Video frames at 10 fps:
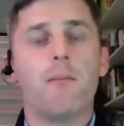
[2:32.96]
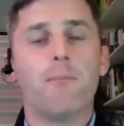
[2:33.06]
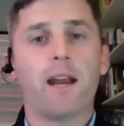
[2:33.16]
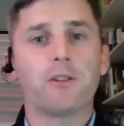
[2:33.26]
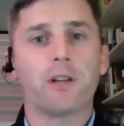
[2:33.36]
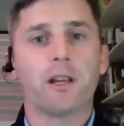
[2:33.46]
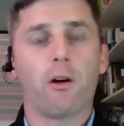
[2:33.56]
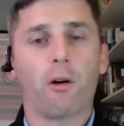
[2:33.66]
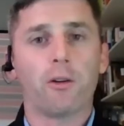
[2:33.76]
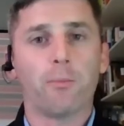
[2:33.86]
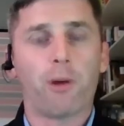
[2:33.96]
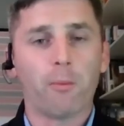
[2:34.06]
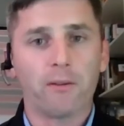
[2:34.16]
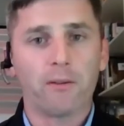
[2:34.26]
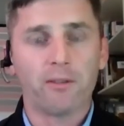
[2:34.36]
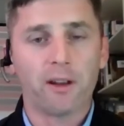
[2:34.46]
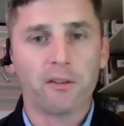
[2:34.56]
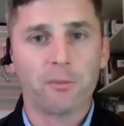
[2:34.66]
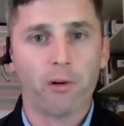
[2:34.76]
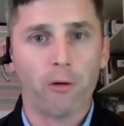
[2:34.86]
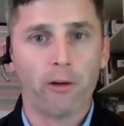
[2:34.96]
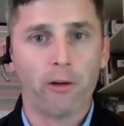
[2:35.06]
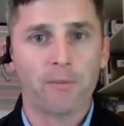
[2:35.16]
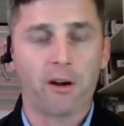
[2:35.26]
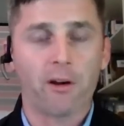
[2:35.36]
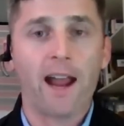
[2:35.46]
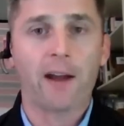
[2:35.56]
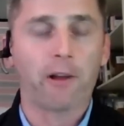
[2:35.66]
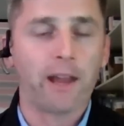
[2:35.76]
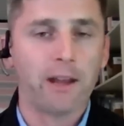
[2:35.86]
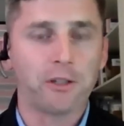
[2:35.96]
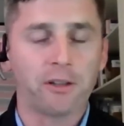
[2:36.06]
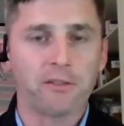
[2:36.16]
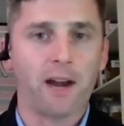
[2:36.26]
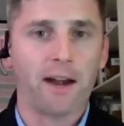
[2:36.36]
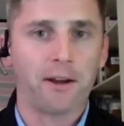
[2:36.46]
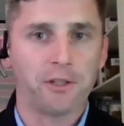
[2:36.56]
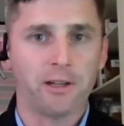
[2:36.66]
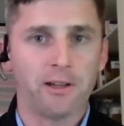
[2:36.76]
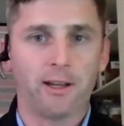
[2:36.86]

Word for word: managing our Department of Defense programs and our aggregation strategy.